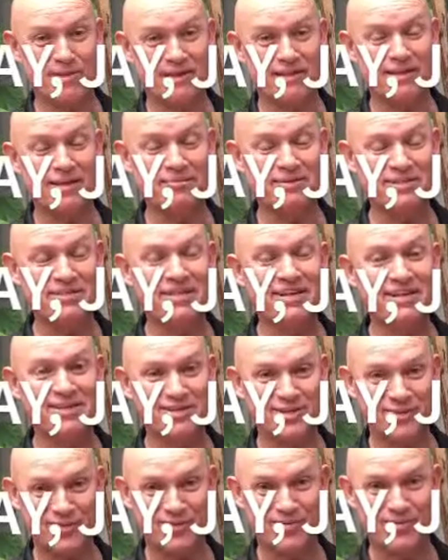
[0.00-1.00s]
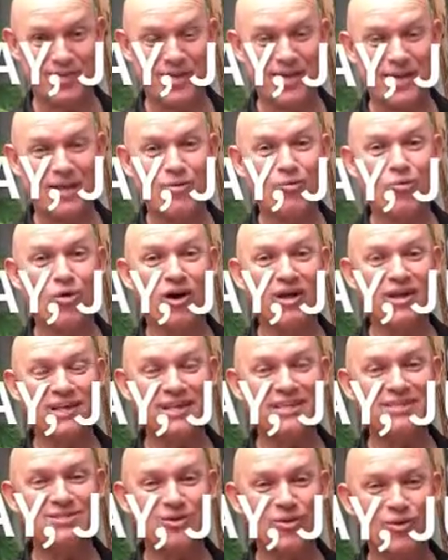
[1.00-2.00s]
And let me tell you, what
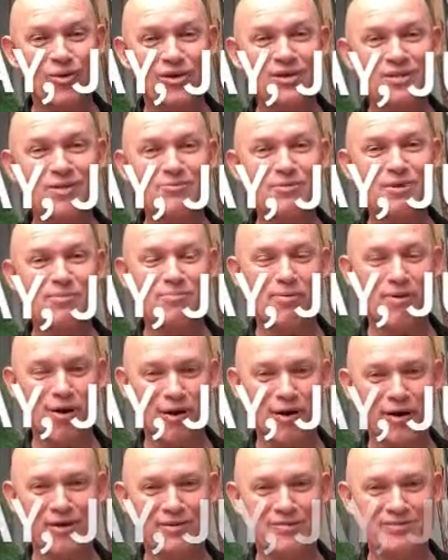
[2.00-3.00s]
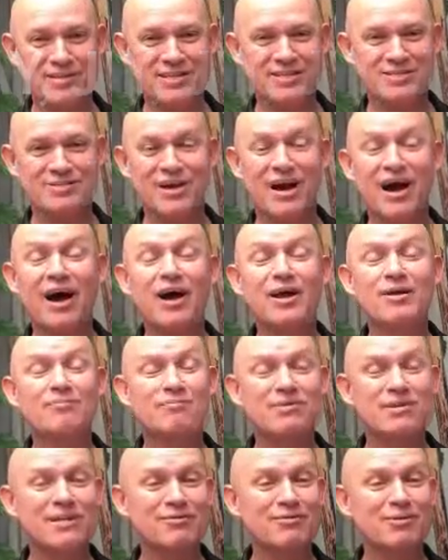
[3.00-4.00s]
is going to be part of this
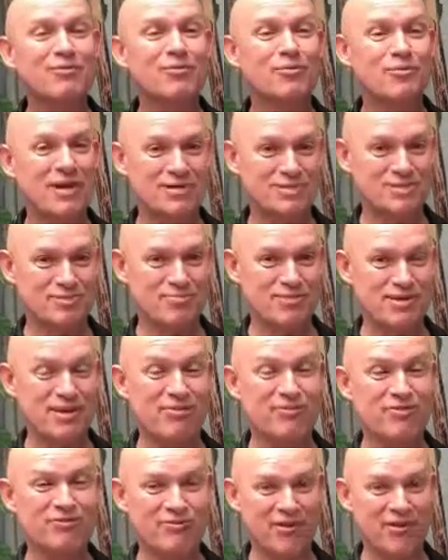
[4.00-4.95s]
unbelievable recipe of